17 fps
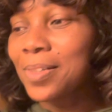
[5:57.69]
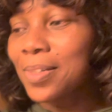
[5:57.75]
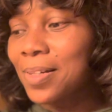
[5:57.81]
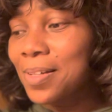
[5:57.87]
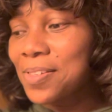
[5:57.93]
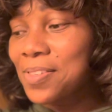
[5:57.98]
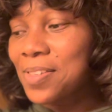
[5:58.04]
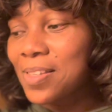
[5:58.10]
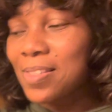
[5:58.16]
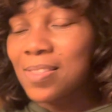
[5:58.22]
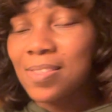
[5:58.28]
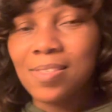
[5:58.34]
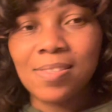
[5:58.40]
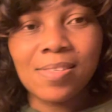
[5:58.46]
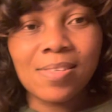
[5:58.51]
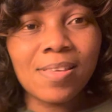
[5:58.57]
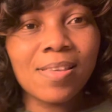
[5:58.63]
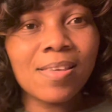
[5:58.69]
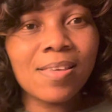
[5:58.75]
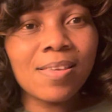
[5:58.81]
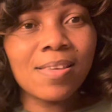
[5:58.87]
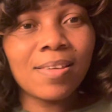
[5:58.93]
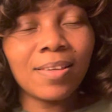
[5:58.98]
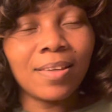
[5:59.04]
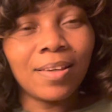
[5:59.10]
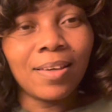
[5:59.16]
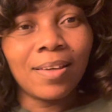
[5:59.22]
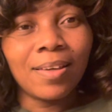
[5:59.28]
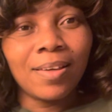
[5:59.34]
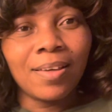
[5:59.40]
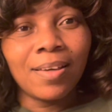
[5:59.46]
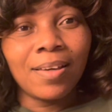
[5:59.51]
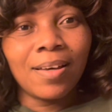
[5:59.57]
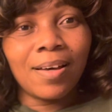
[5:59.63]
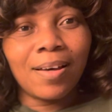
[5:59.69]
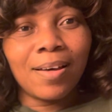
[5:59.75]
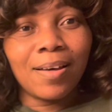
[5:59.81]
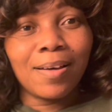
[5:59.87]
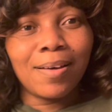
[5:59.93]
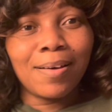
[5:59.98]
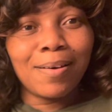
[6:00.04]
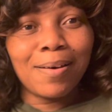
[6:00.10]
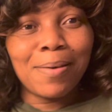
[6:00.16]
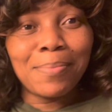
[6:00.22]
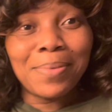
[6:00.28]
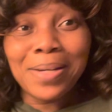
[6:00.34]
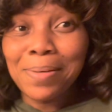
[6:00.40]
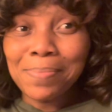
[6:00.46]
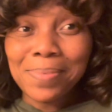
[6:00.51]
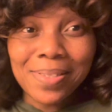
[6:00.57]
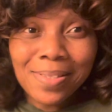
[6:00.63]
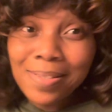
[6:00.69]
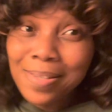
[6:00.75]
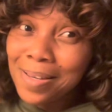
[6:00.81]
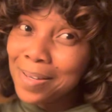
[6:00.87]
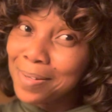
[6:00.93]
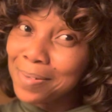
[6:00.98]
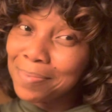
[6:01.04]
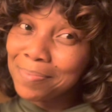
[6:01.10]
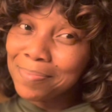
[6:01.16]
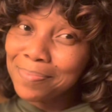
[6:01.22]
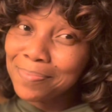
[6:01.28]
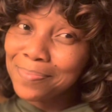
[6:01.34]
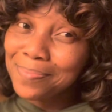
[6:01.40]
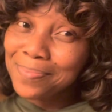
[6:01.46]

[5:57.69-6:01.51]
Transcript: And as you can see, I'm in Amsterdam.